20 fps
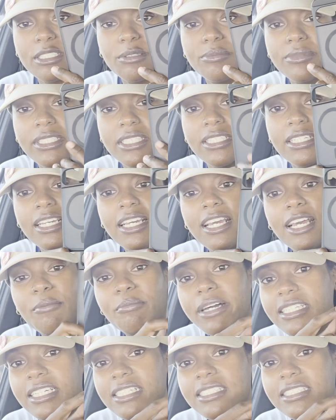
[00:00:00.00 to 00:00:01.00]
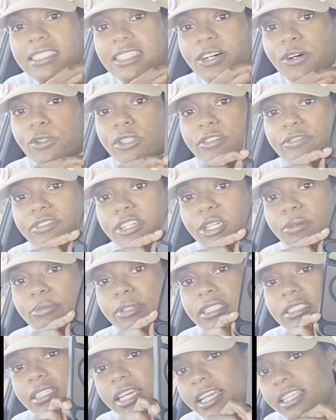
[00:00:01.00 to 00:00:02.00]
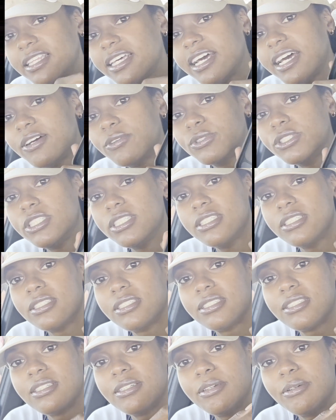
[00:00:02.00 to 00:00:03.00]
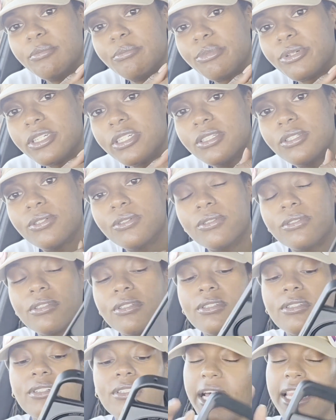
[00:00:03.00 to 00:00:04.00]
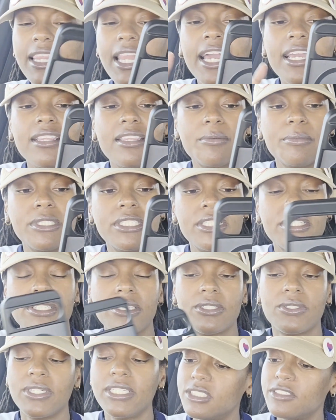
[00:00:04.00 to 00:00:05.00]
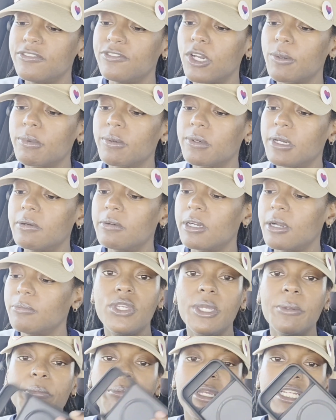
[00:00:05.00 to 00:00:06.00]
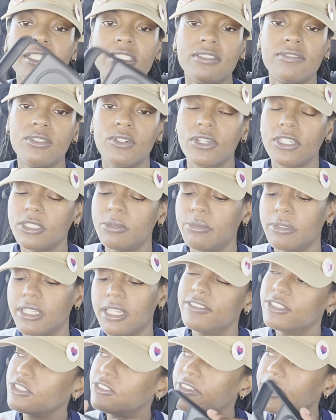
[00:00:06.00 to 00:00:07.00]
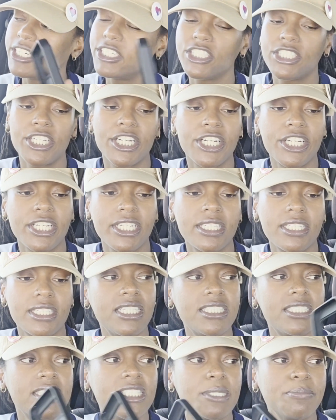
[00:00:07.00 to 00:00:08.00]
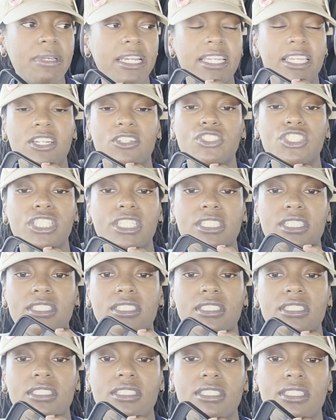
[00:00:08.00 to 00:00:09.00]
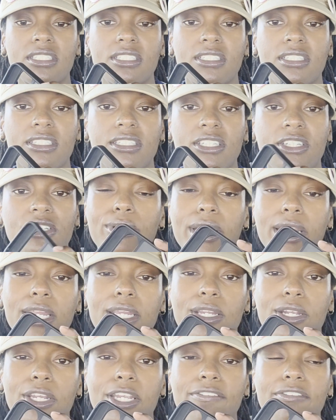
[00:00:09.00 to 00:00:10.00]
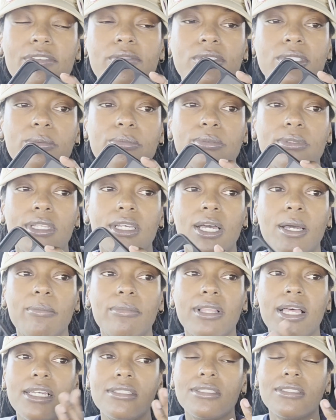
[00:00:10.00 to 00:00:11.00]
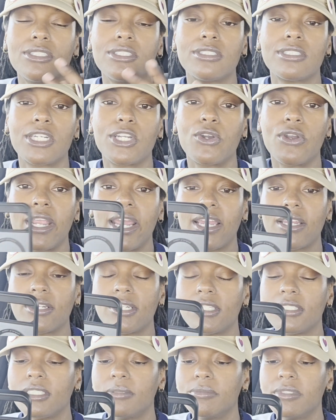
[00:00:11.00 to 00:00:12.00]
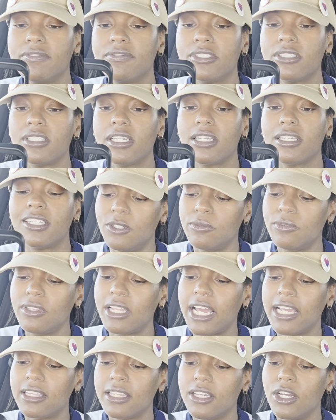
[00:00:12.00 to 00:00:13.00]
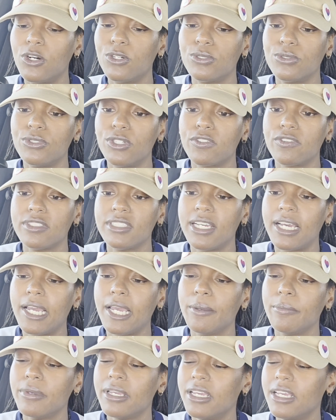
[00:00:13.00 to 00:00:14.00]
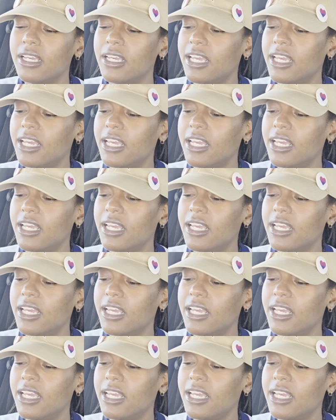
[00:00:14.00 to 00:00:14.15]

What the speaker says: something. It doesn't hold the fingerprints like that, which is pretty cool. I like the material. It's a formal rubber. You can bend it, of course, but it feels very sturdy. It doesn't seem like it'll just break, or if it was plastic, it would just crack or something. It feels like it'll likely hold over time.